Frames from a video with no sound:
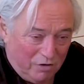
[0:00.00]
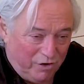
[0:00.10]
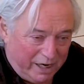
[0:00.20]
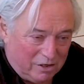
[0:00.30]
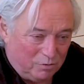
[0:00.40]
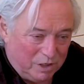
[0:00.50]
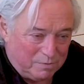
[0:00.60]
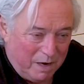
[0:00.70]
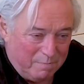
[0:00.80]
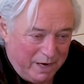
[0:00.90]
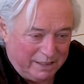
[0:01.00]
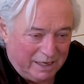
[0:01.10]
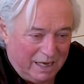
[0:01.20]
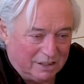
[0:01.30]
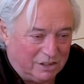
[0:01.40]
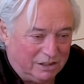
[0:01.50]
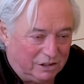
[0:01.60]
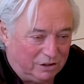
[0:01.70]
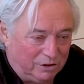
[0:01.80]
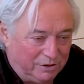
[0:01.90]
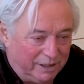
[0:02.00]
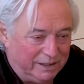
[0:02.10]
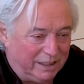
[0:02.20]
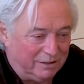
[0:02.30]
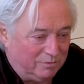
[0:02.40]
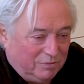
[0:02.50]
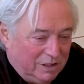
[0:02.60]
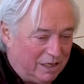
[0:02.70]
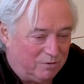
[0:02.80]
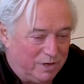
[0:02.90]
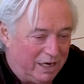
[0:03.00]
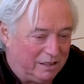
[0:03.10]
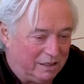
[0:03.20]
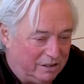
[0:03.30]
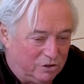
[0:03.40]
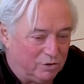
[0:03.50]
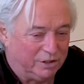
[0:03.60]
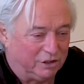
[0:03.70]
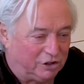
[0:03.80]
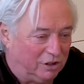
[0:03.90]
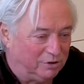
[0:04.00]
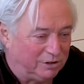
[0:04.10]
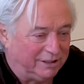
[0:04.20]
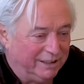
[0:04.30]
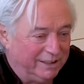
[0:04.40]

record with my band, Alex City Crew, and then we had 200 shows.